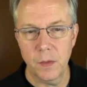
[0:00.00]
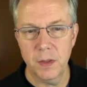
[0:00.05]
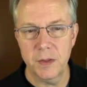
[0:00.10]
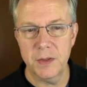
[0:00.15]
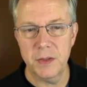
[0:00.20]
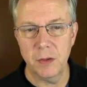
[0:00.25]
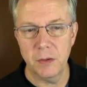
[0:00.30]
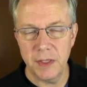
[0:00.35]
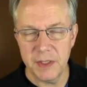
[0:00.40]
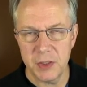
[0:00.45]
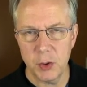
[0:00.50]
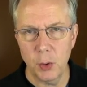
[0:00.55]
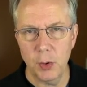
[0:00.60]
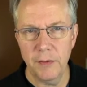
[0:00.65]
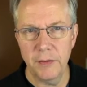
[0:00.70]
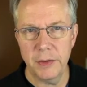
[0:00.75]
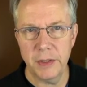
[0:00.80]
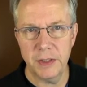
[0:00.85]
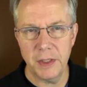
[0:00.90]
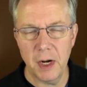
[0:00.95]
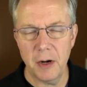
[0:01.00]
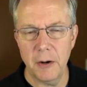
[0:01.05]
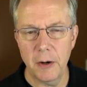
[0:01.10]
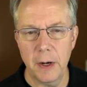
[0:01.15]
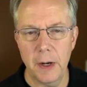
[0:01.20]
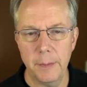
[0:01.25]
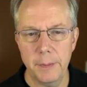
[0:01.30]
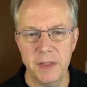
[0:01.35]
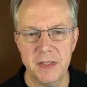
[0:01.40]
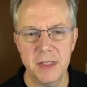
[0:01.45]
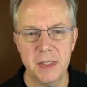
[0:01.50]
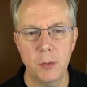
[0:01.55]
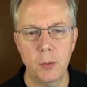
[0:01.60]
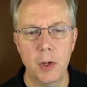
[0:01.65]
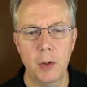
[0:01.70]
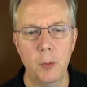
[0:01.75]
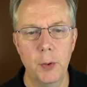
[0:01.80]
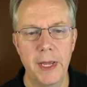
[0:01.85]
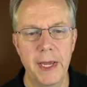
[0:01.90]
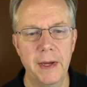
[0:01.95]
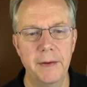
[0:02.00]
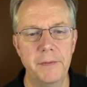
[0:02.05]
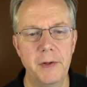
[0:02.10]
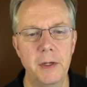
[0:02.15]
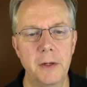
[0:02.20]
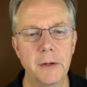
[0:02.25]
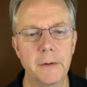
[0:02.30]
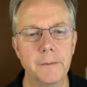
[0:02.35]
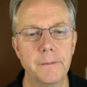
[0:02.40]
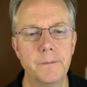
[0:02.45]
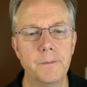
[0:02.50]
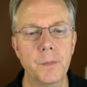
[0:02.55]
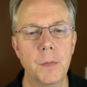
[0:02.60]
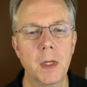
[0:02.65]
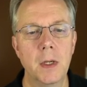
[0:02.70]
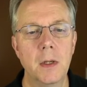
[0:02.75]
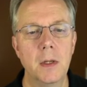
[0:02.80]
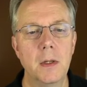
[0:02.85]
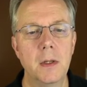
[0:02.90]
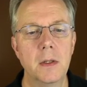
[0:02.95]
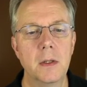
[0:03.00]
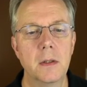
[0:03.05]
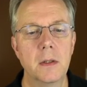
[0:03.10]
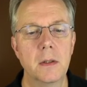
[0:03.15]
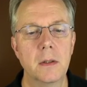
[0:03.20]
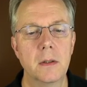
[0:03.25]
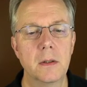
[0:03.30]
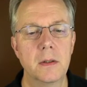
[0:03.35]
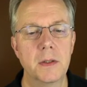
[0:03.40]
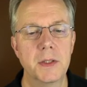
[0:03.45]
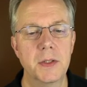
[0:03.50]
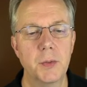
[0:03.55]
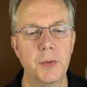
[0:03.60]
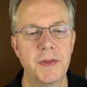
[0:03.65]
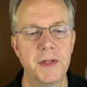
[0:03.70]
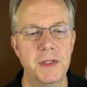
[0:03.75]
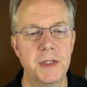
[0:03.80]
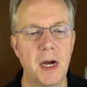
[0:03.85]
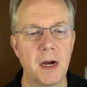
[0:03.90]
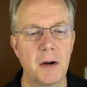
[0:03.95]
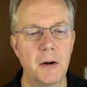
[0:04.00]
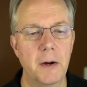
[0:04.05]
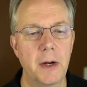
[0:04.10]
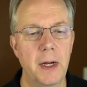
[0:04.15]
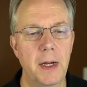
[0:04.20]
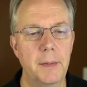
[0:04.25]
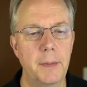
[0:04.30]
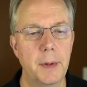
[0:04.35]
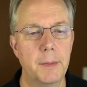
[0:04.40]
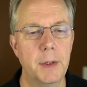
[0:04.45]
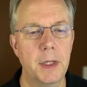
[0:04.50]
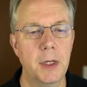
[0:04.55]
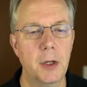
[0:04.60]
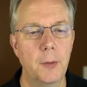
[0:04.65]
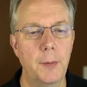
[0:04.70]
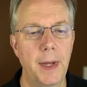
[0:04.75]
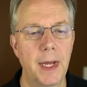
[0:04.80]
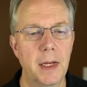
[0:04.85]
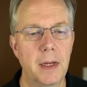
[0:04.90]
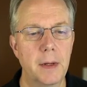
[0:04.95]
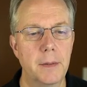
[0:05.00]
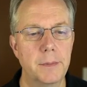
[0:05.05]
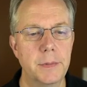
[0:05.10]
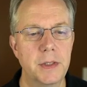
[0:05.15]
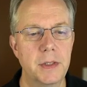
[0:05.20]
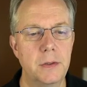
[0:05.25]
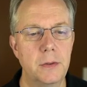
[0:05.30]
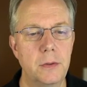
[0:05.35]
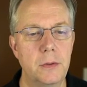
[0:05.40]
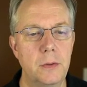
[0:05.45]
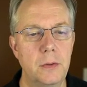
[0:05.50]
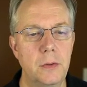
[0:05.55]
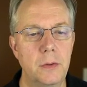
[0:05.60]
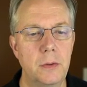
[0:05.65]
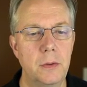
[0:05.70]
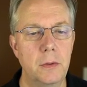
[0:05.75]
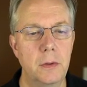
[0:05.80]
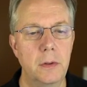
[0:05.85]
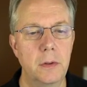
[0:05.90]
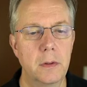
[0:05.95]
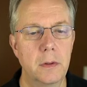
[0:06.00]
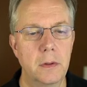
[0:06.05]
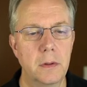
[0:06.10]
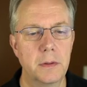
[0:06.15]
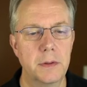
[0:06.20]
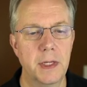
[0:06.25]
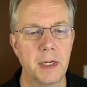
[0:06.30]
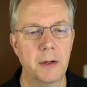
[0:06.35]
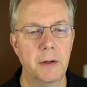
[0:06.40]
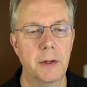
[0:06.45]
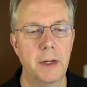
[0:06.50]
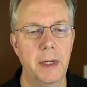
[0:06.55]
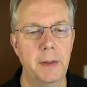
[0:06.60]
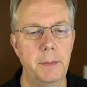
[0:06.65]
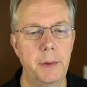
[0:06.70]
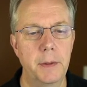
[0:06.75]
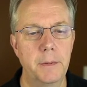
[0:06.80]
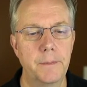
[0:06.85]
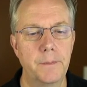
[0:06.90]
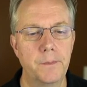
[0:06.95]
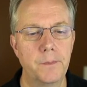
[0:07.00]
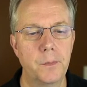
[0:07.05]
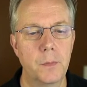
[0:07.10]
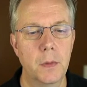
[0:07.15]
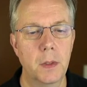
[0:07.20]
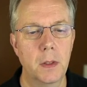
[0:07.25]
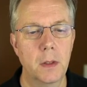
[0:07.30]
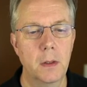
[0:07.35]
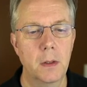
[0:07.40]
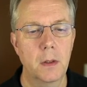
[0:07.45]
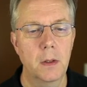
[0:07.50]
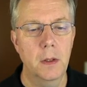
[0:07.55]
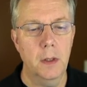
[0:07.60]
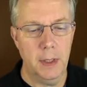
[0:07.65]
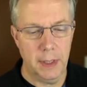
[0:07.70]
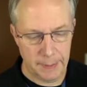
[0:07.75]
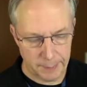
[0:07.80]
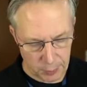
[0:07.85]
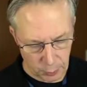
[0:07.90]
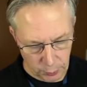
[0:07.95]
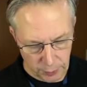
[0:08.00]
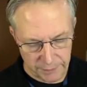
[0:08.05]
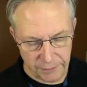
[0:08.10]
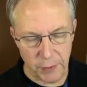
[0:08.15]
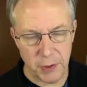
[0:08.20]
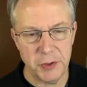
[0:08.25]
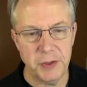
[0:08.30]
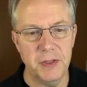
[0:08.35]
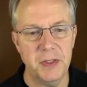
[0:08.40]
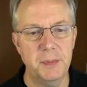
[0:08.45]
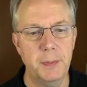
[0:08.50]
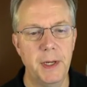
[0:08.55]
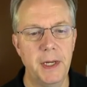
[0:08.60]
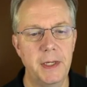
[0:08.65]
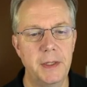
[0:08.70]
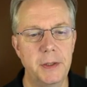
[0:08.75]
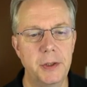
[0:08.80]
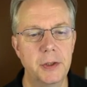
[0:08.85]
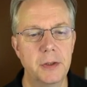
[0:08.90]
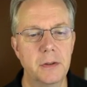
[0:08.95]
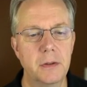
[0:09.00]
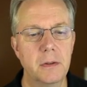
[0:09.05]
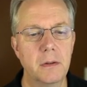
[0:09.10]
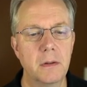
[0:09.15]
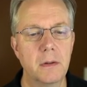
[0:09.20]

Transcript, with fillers: So let's go over to Docker Hub and see what we have here. So within Docker Hub, I'm going to go back up to Docker Hub. I'm going to refresh this page.